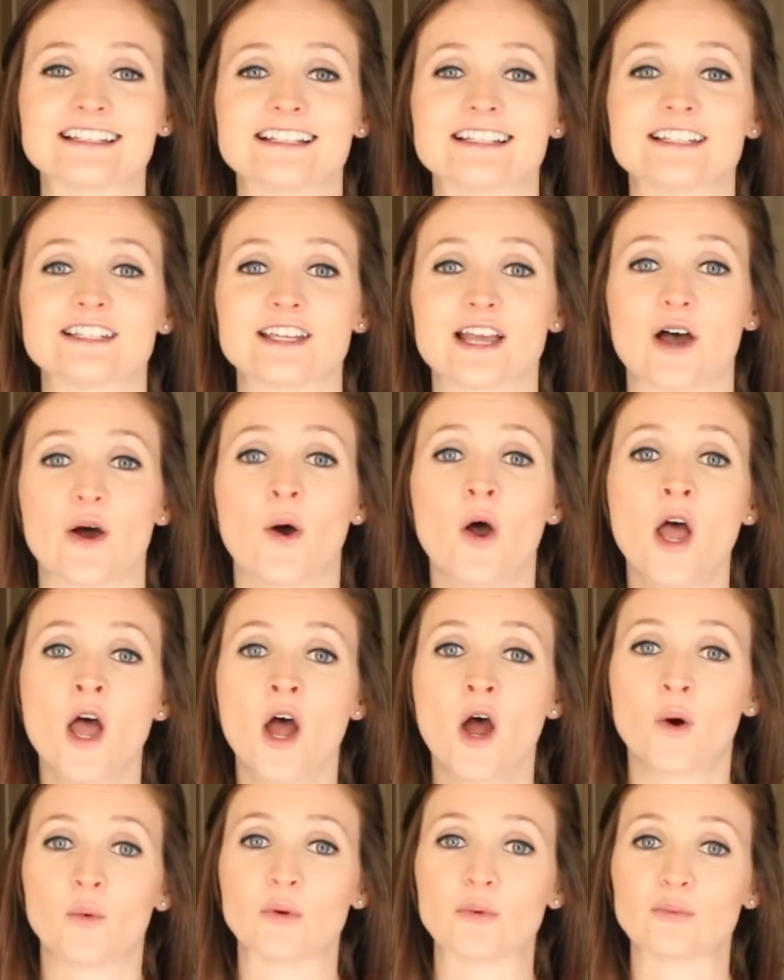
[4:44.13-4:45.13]
And so
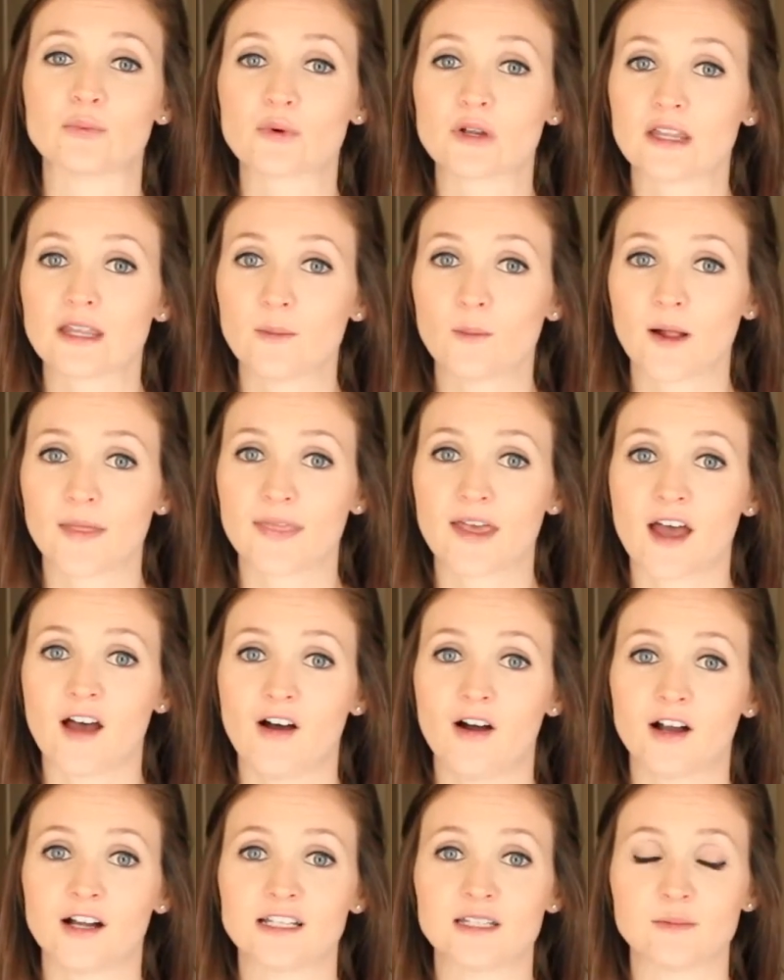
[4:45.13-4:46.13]
we really want that
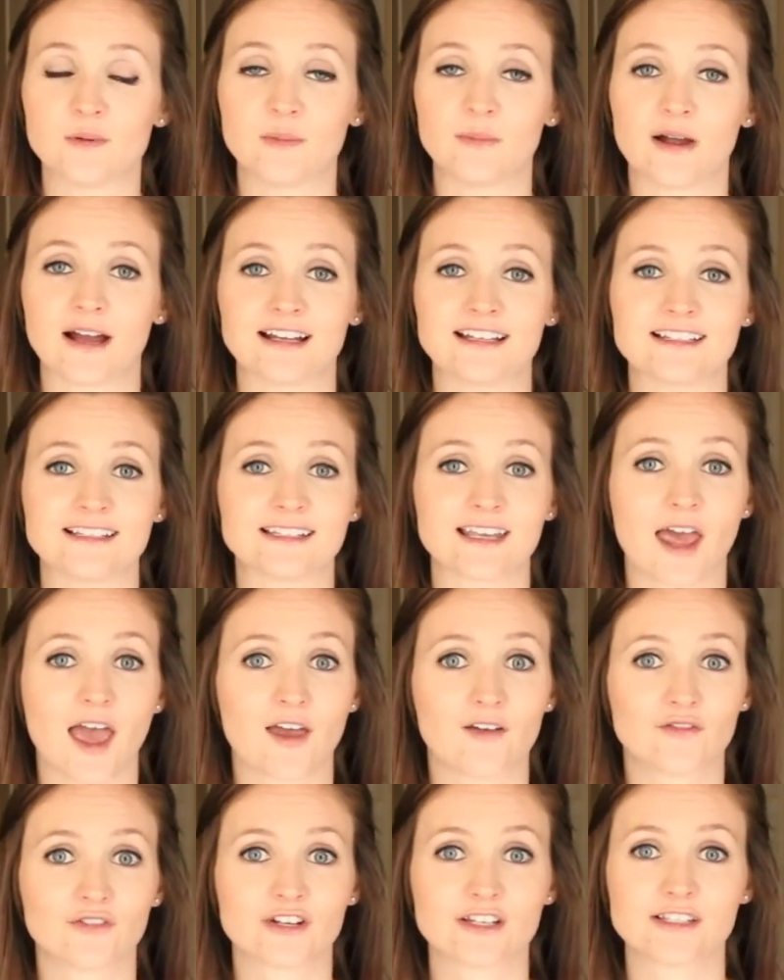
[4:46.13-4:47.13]
R to be practiced
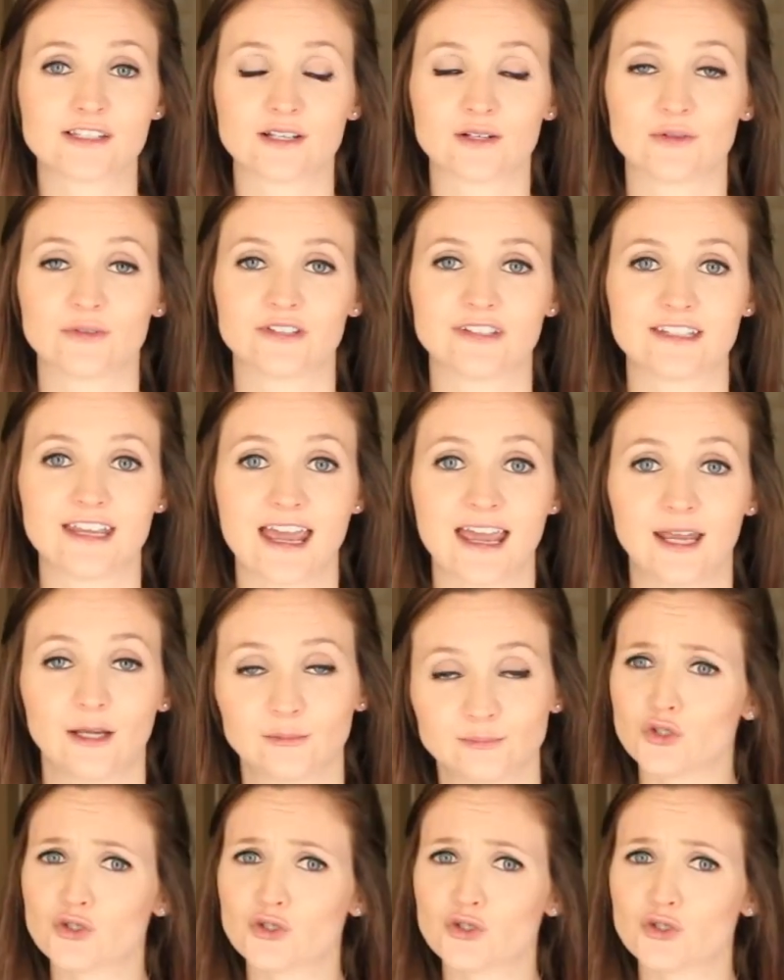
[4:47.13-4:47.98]
every single day.